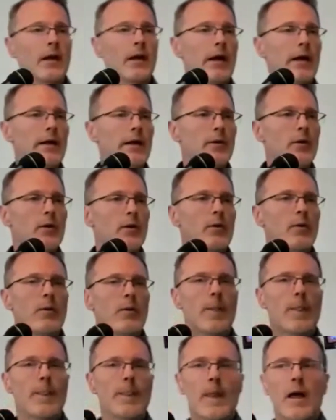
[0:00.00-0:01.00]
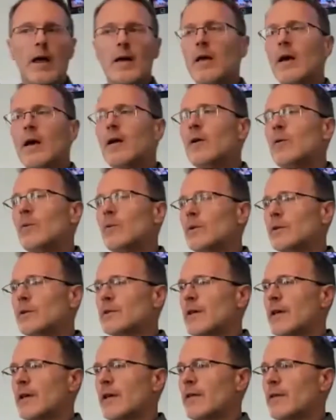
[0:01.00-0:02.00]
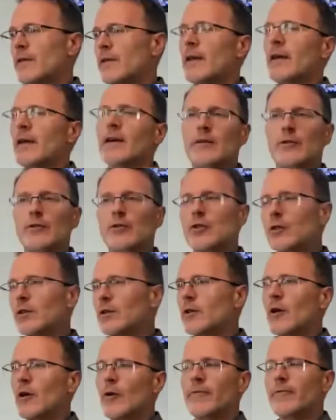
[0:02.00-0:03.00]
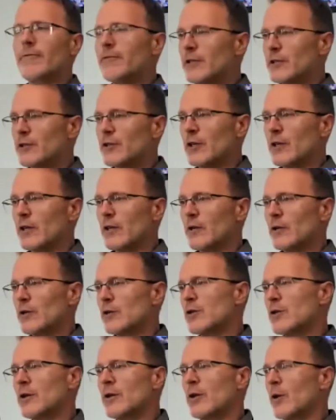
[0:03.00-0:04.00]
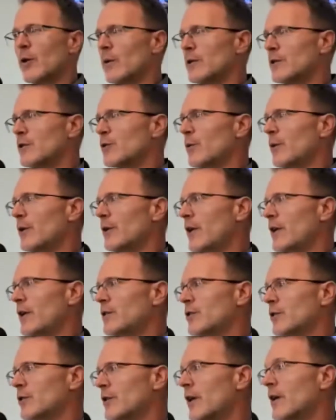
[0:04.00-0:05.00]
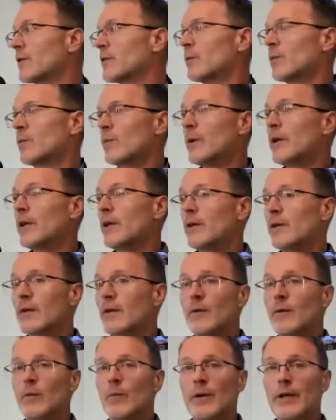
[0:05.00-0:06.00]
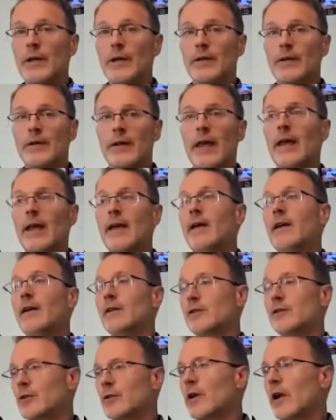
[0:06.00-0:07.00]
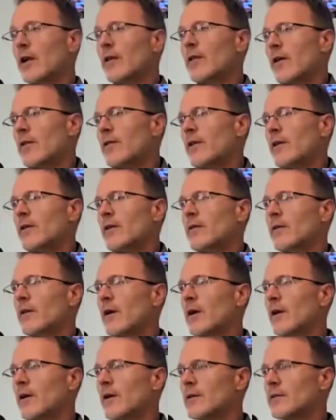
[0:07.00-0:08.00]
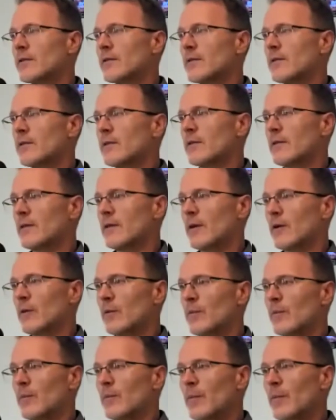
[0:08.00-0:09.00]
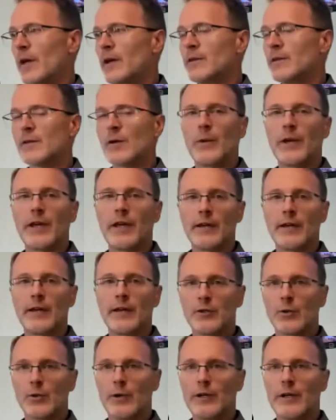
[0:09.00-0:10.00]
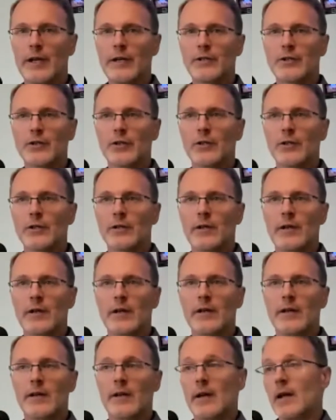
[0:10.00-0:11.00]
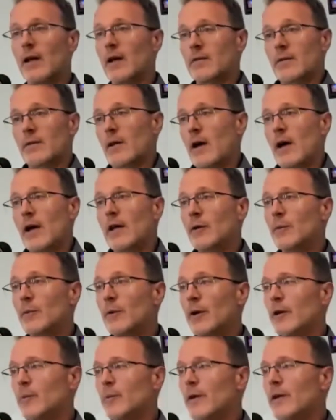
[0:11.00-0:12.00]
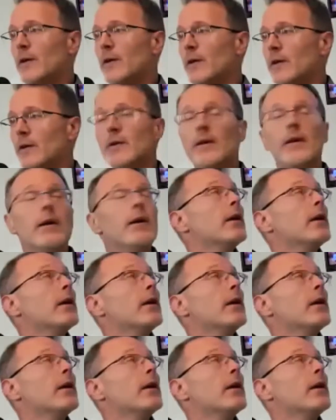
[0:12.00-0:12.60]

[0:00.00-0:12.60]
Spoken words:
And I don't want to say, yeah, you shouldn't go fishing or you shouldn't go enjoy nature. Yes, we can and should. I think God has made it so we can enjoy nature, and I highly recommend it.